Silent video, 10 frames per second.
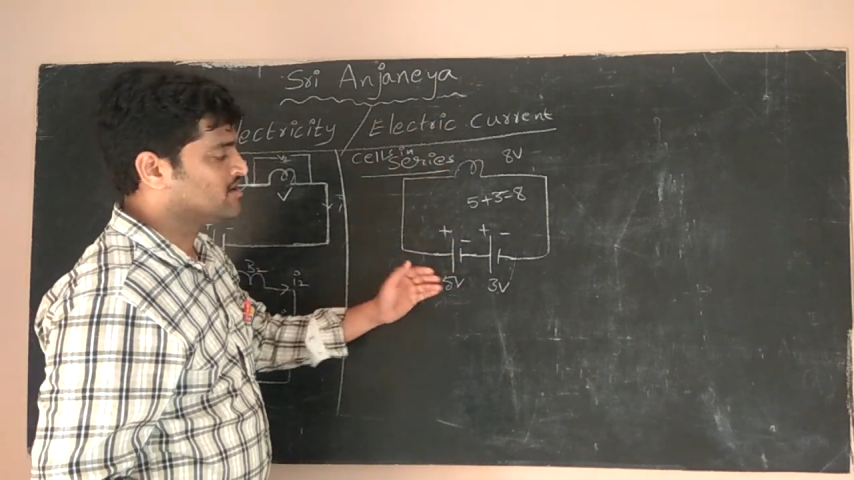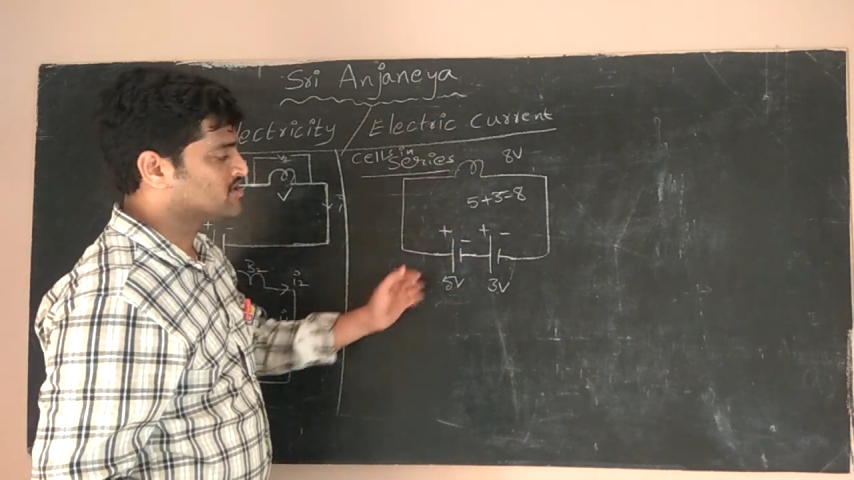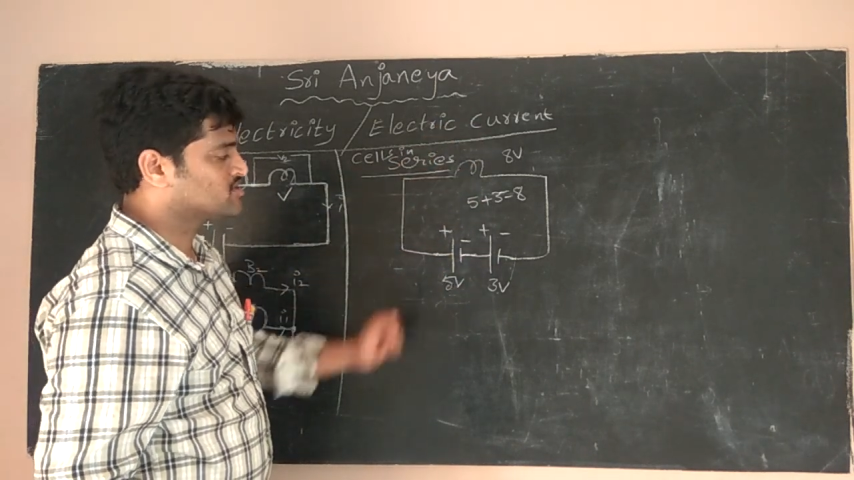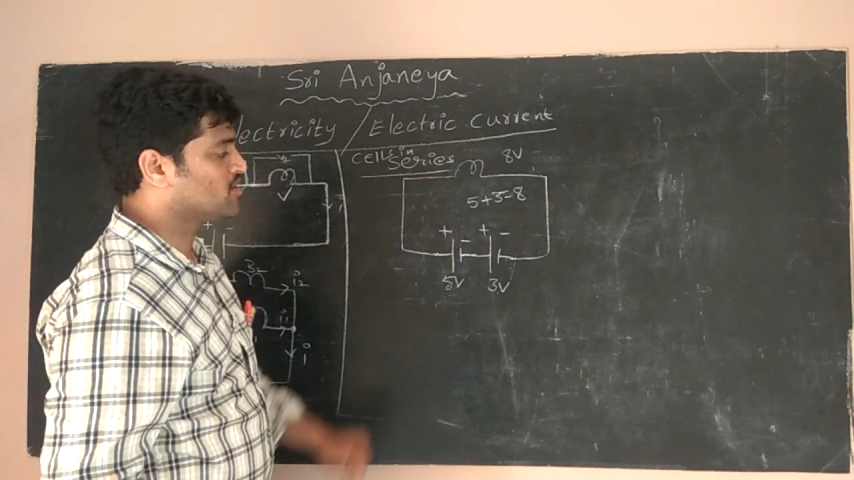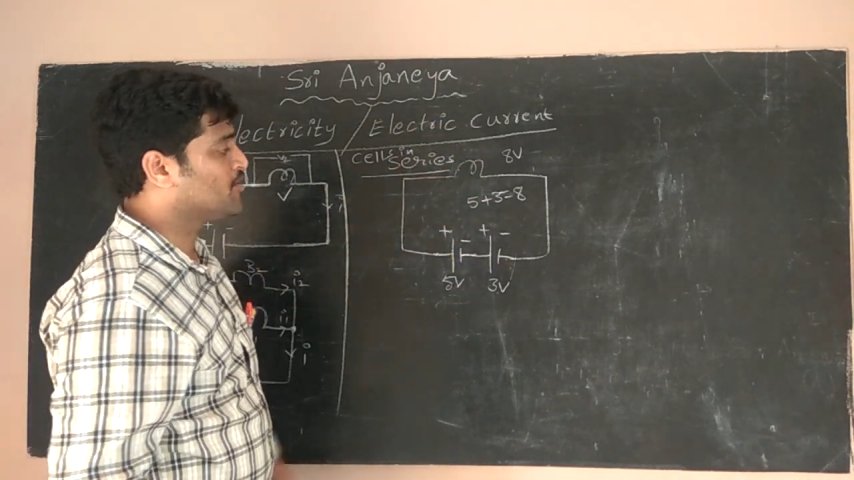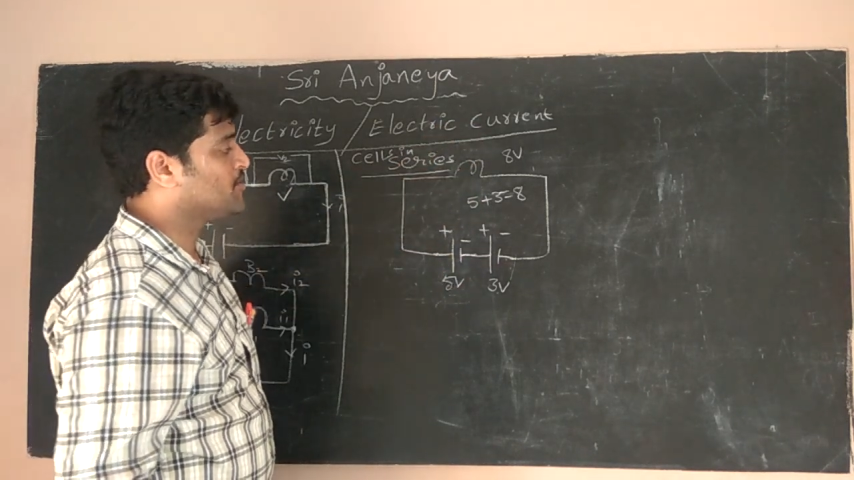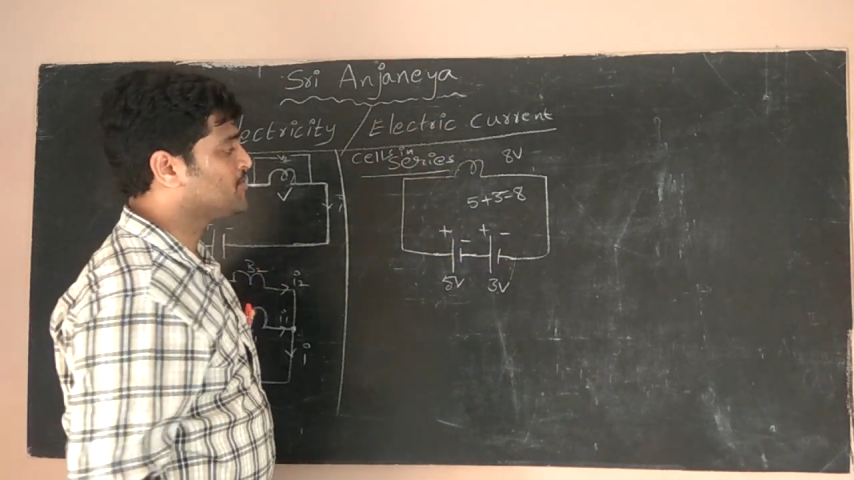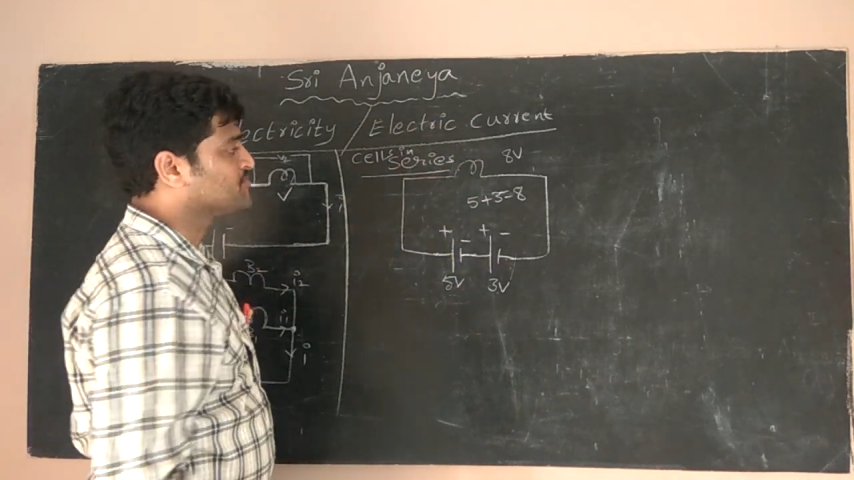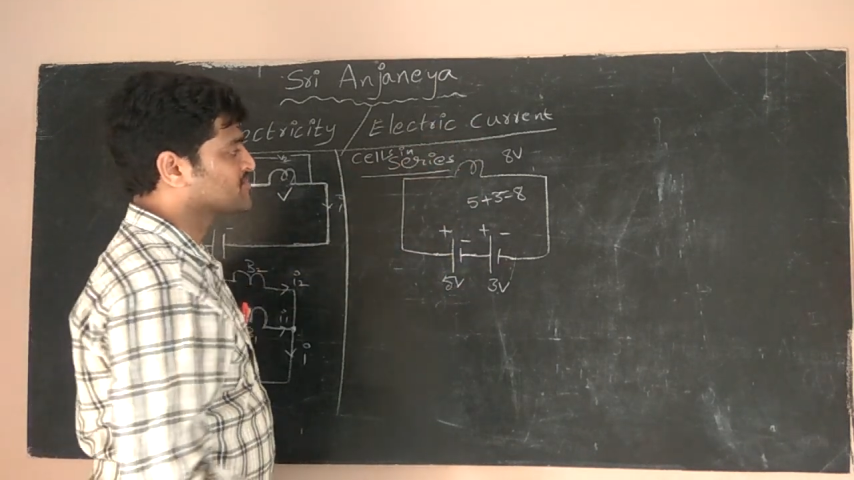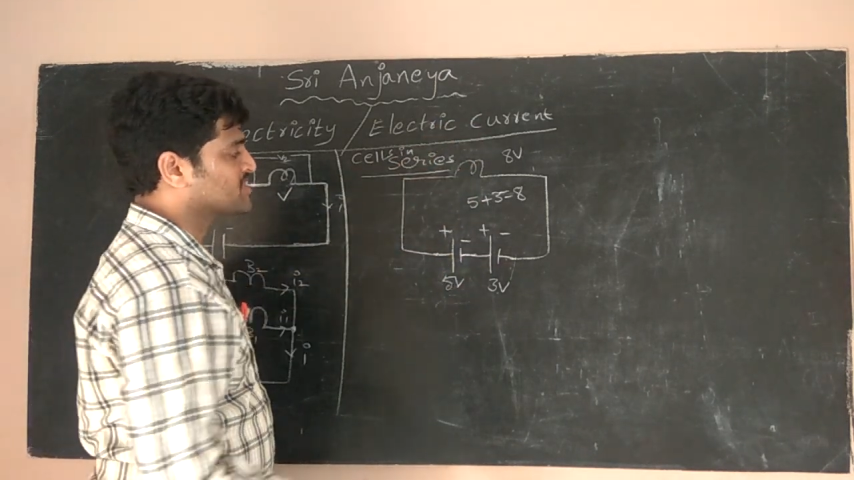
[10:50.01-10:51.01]

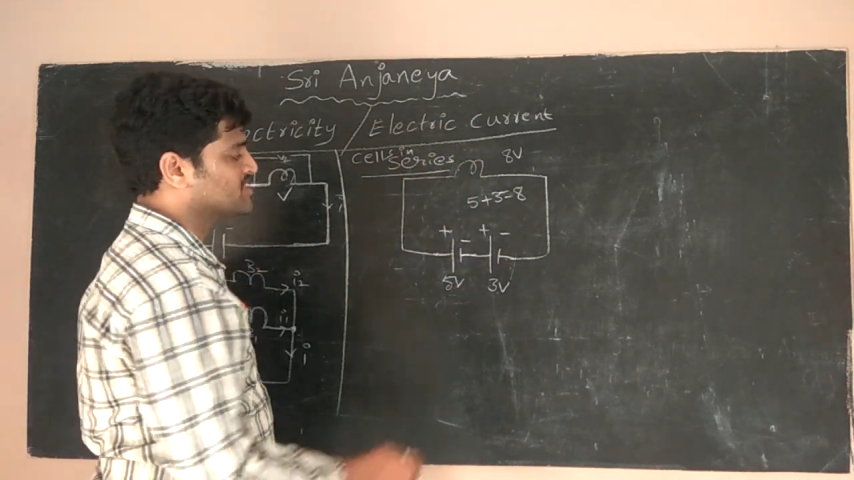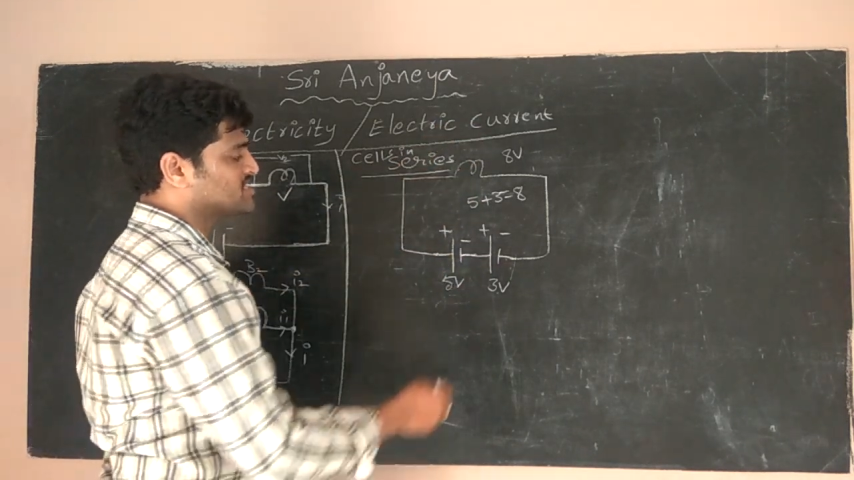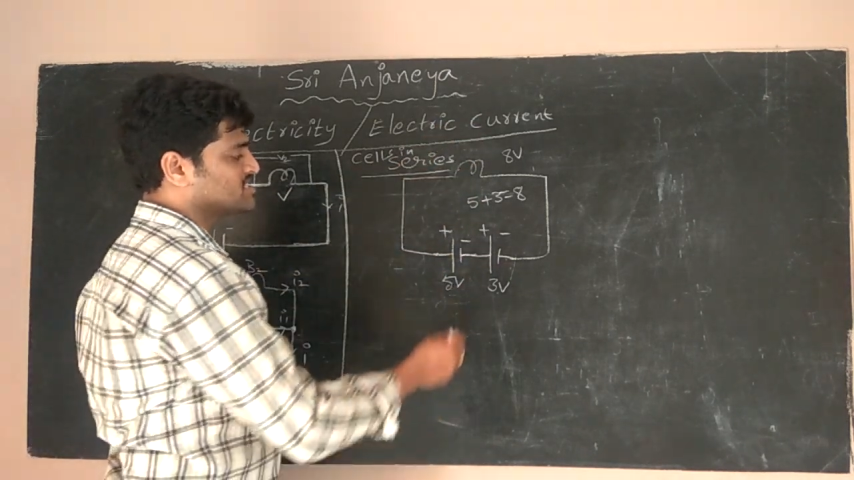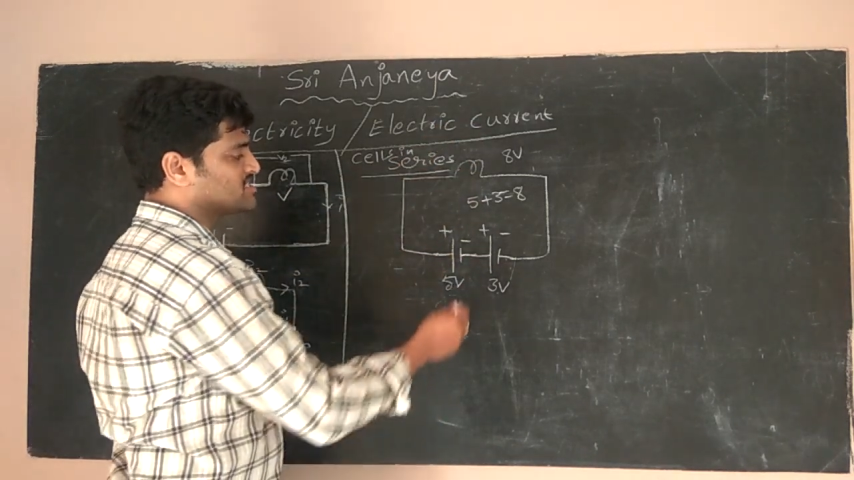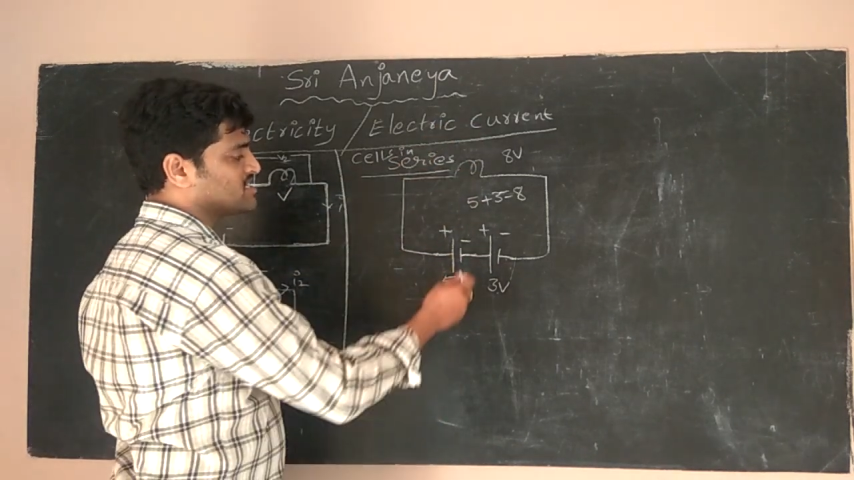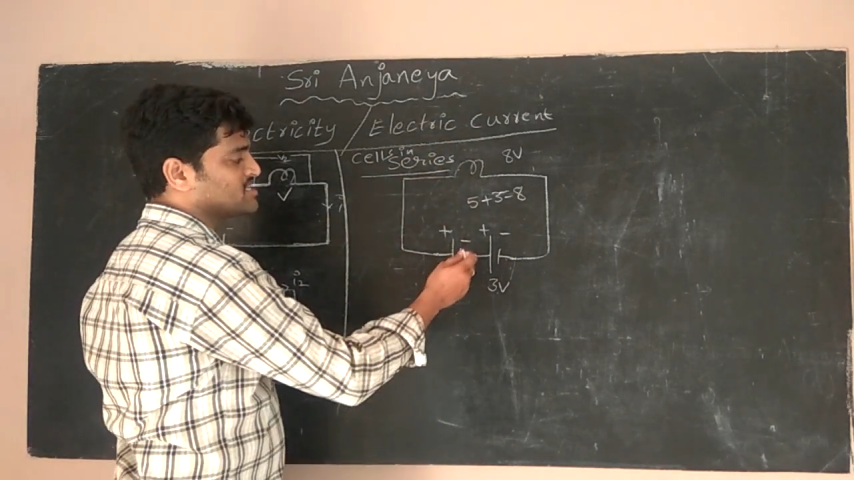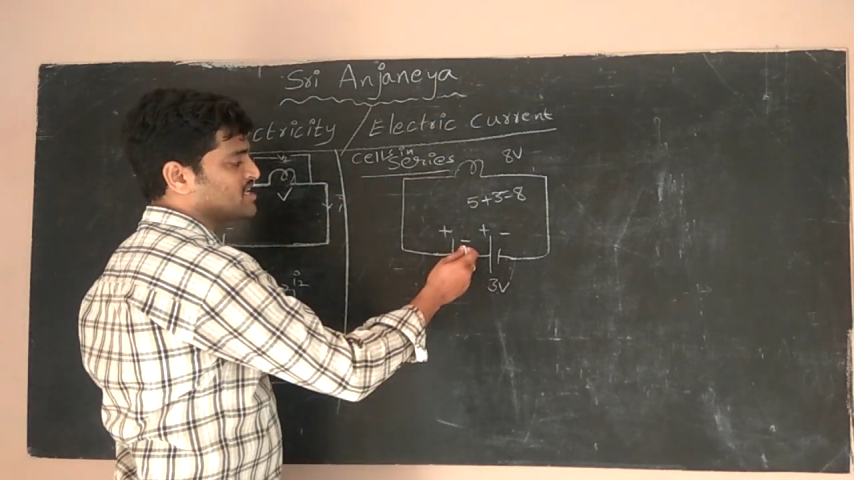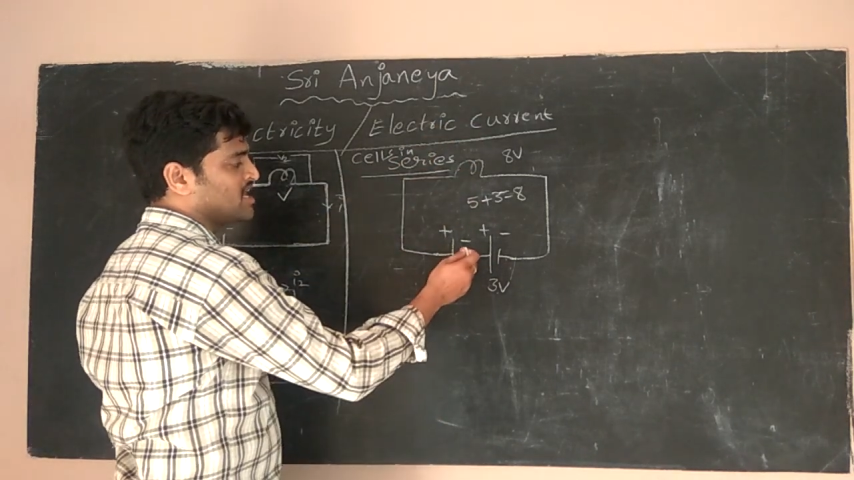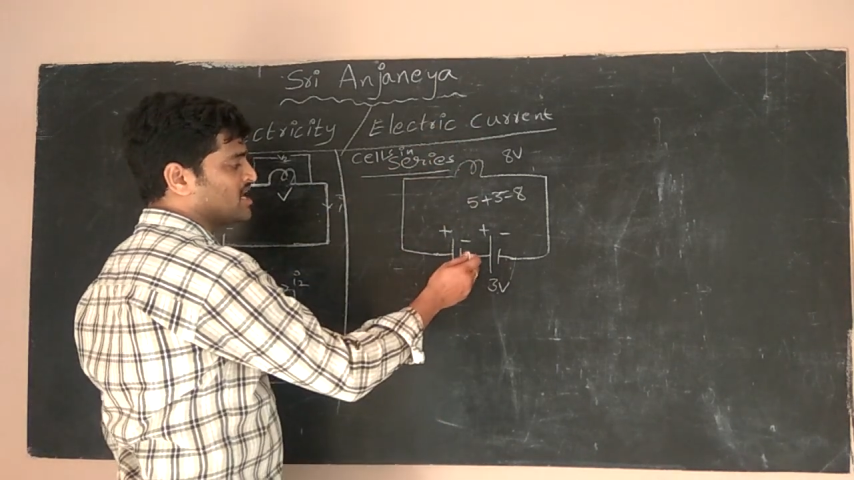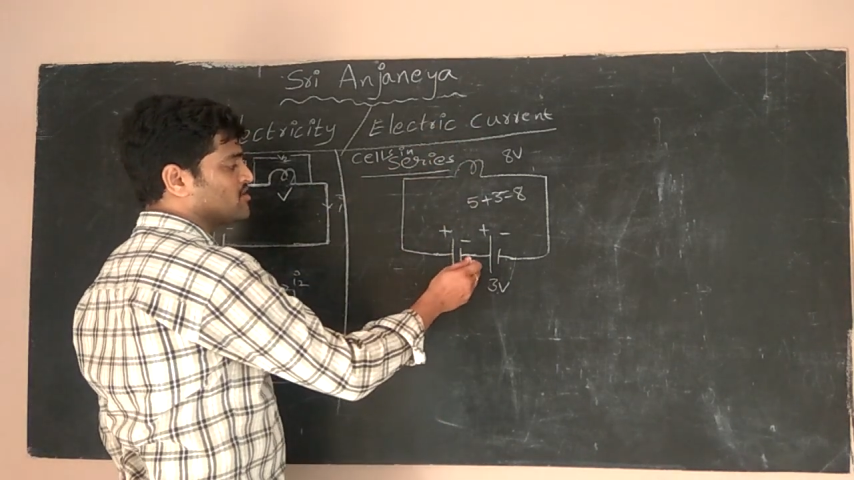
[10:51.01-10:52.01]
So this is the
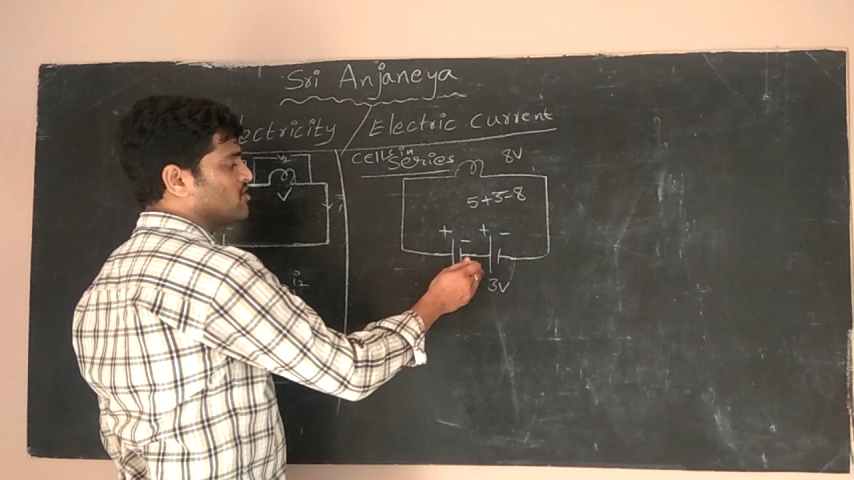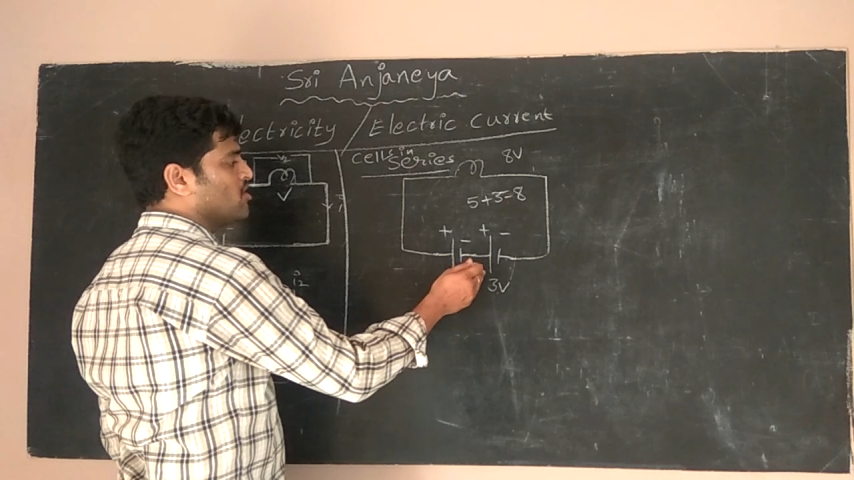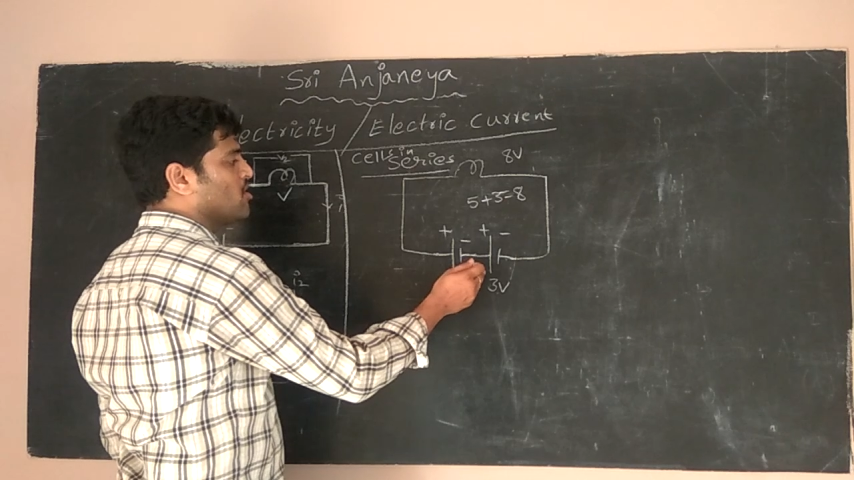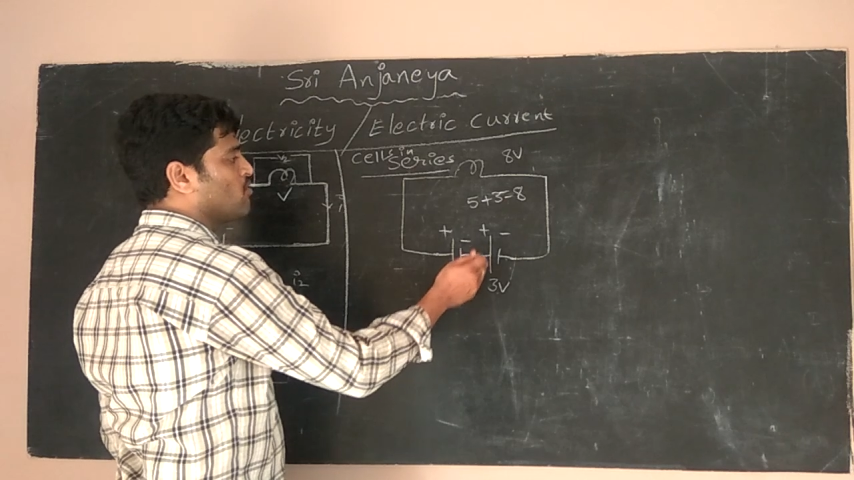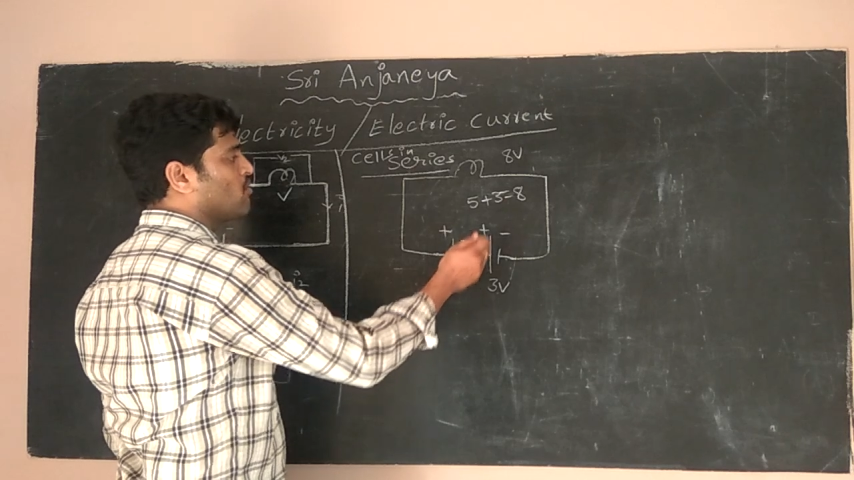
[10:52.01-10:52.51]
scenario